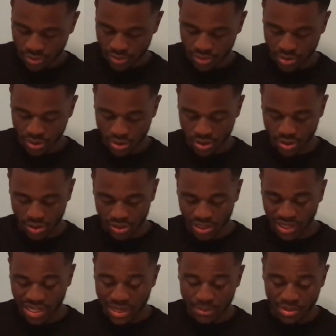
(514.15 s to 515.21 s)
the
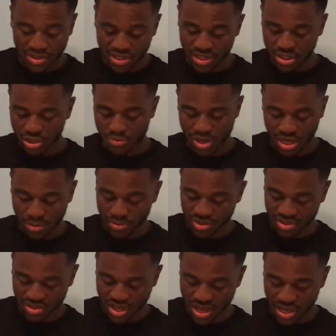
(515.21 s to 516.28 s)
liberty to make a
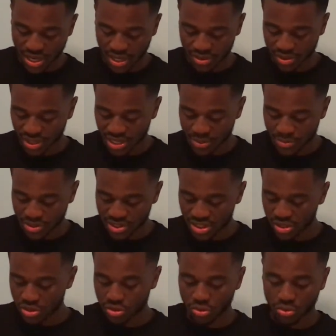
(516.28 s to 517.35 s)
mistake and the liberty
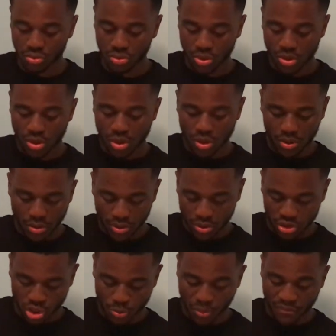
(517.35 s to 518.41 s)
to
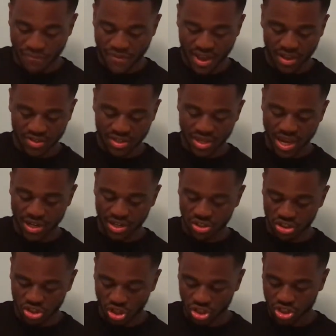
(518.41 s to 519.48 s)
perfect it and
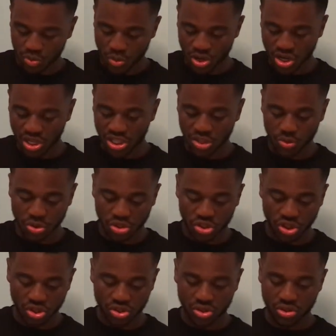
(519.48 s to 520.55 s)
adjust where you need to
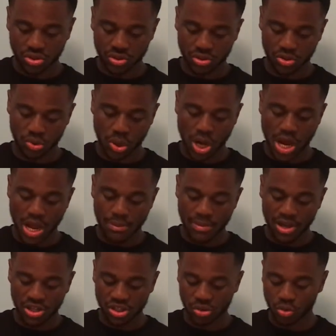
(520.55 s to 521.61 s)
adjust. So I'm
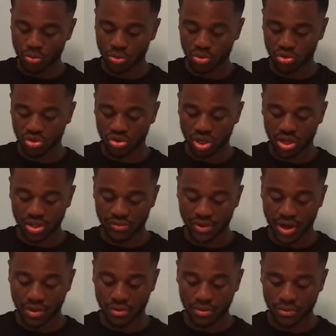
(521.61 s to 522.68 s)
actually almost done
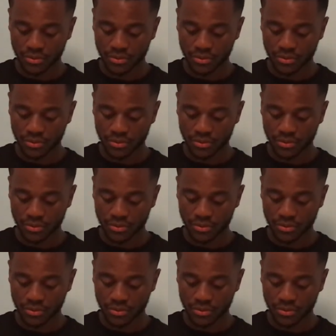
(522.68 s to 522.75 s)
now.